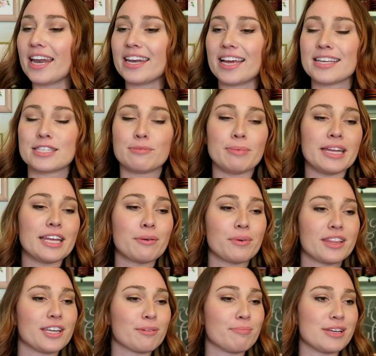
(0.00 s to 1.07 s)
a nice meeting
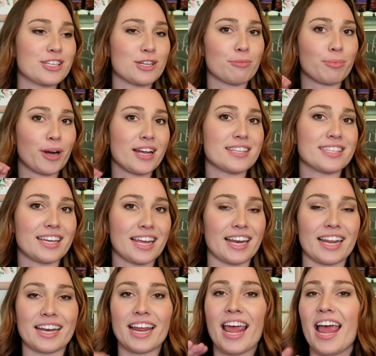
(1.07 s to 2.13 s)
with your mission president
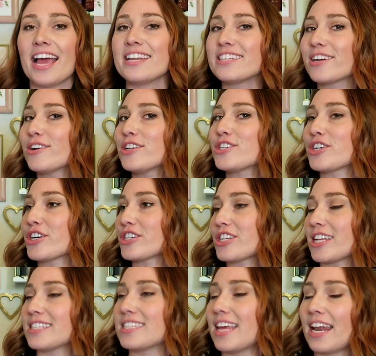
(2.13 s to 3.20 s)
and, and to go to
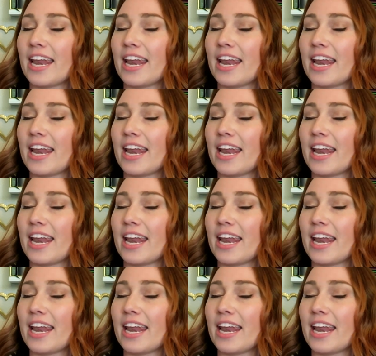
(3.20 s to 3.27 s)
church on